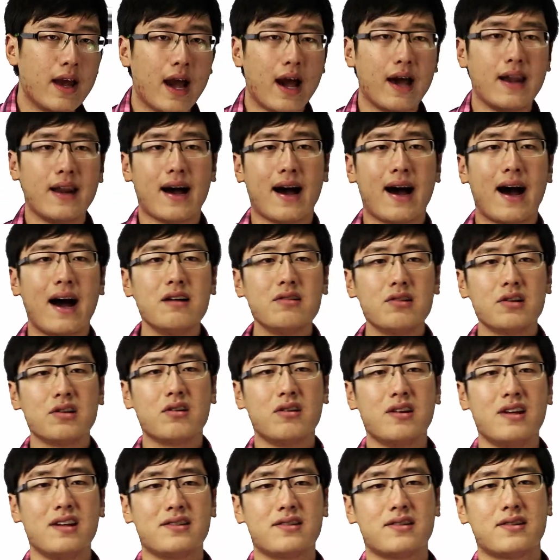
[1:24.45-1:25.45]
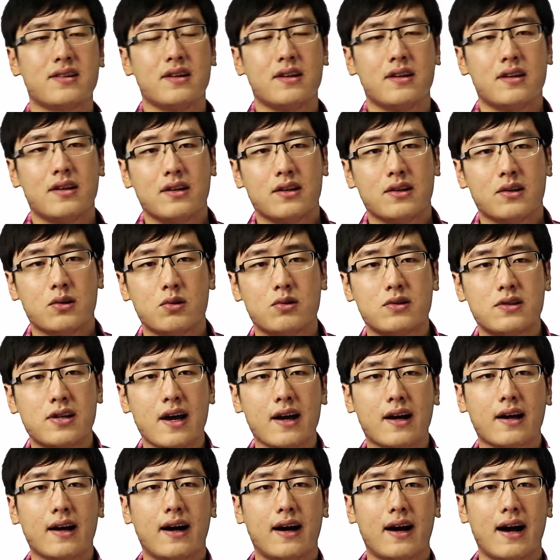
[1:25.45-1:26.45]
And at one hundred units, you
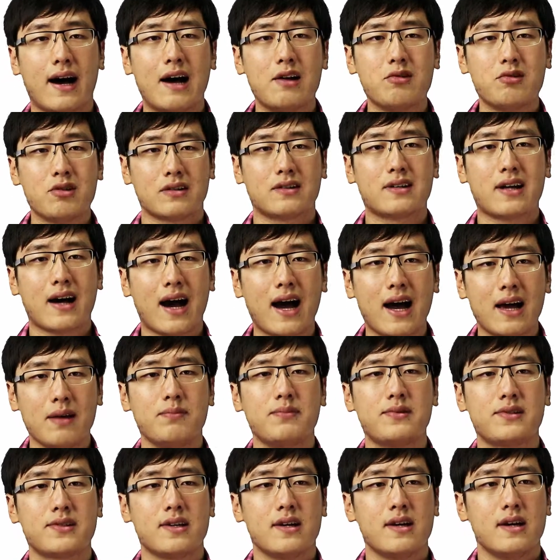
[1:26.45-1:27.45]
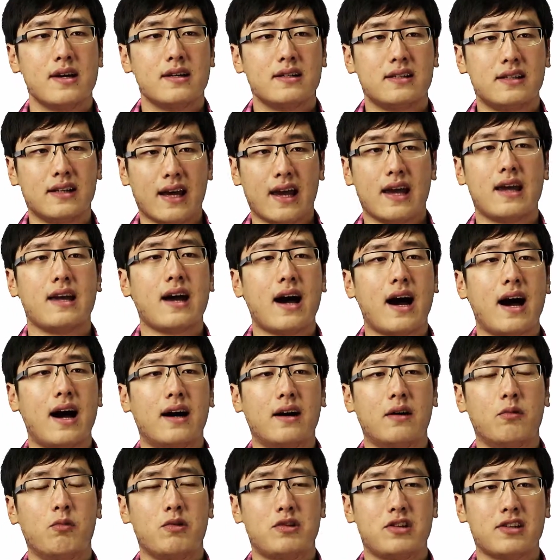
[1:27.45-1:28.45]
take one hundred times the A
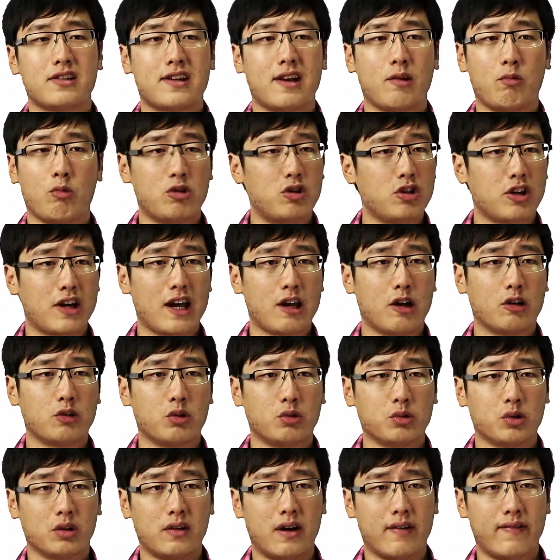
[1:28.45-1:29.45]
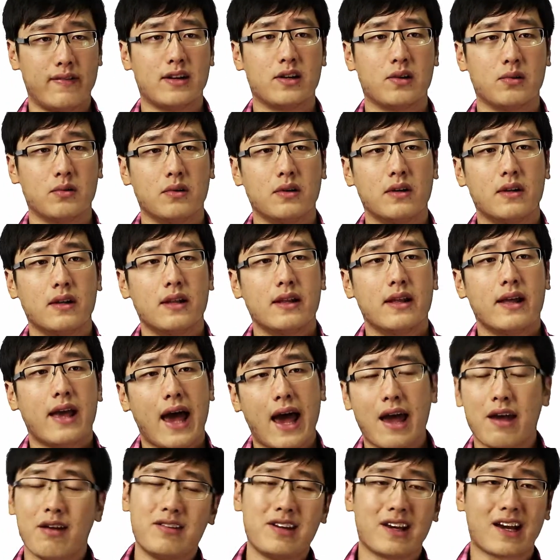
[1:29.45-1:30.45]
R, which, is, which you get your total revenue.
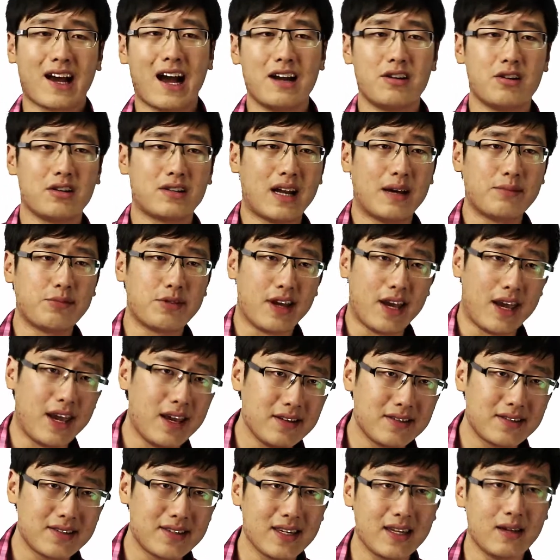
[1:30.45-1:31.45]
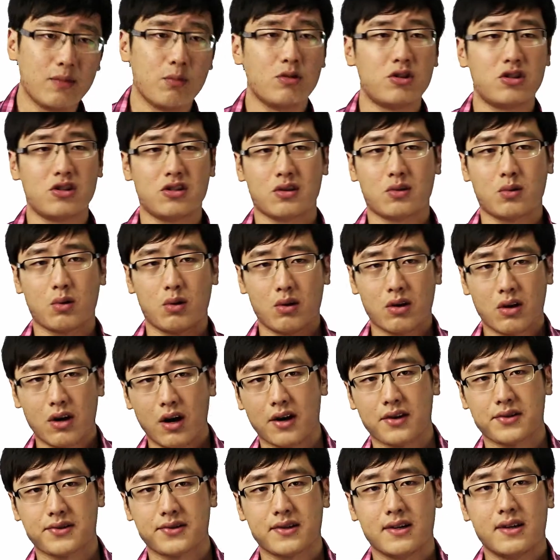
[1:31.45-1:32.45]
And you take one hundred times the A C, which is your total
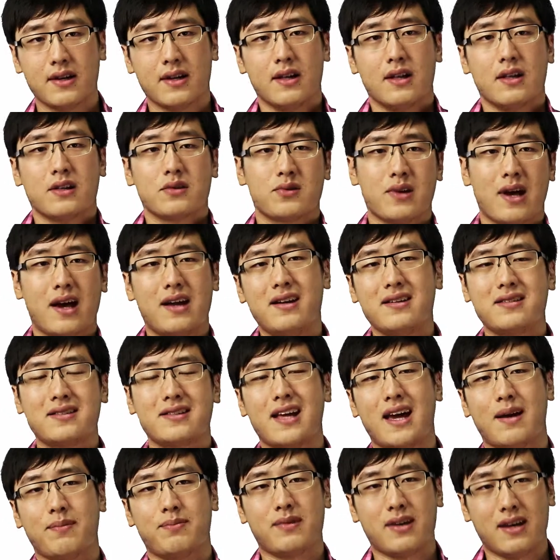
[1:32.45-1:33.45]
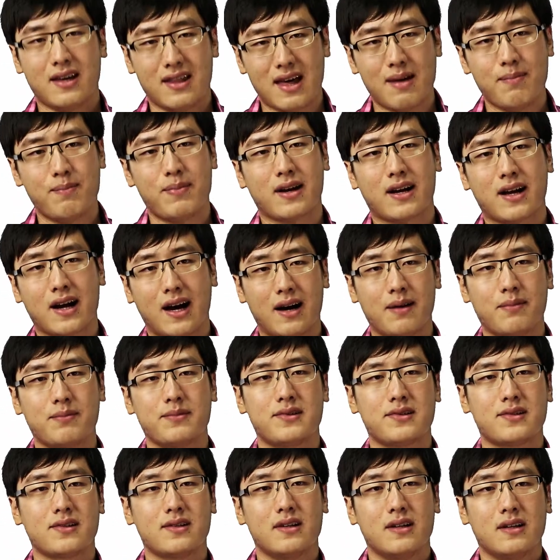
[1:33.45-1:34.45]
cost. So at this step, it then
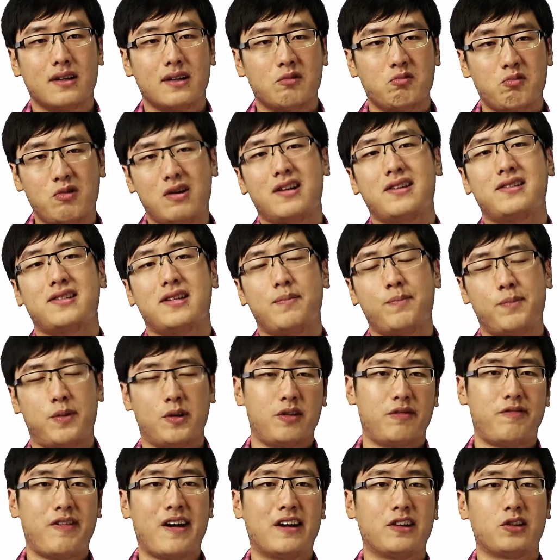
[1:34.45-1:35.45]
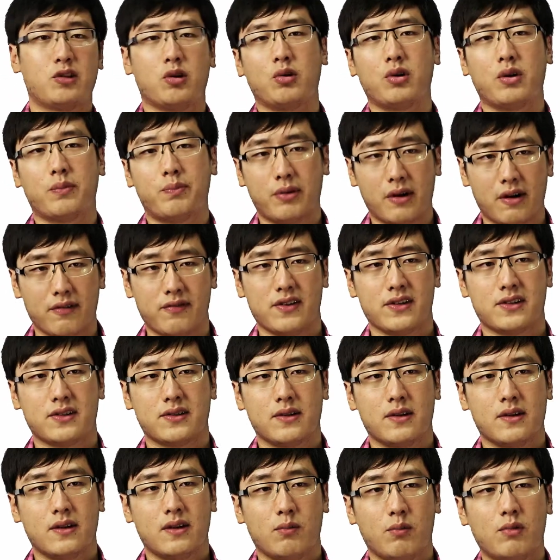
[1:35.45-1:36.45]
becomes really simple to find the total
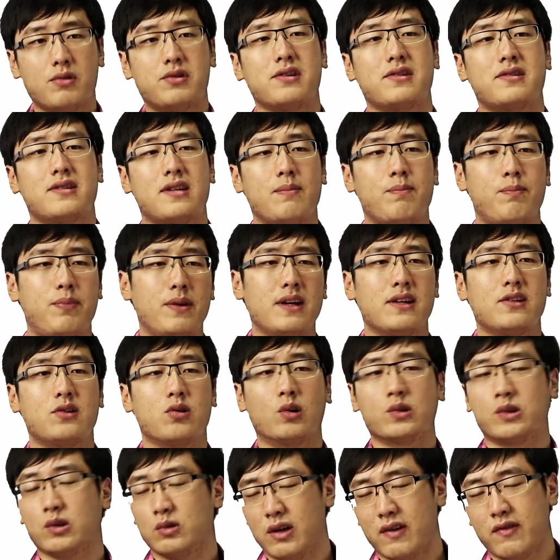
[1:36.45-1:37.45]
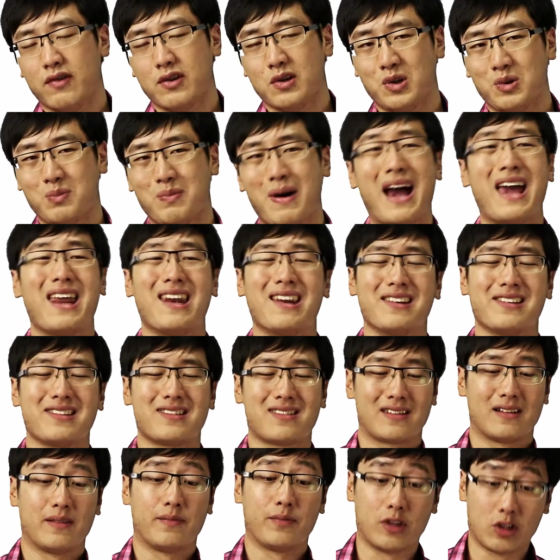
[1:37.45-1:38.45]
profit, which is simply total revenue
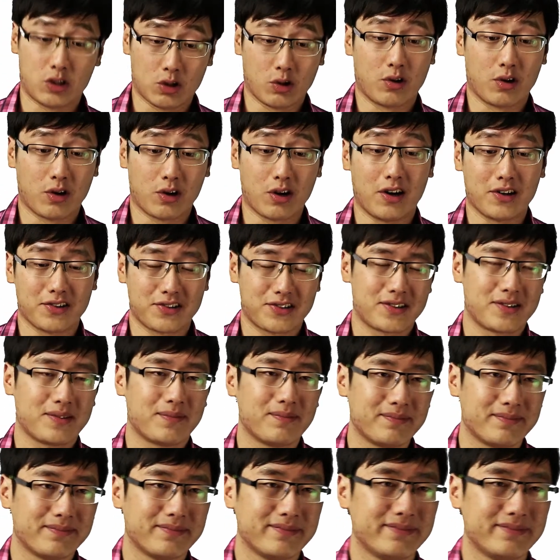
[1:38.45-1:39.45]
minus the total cost.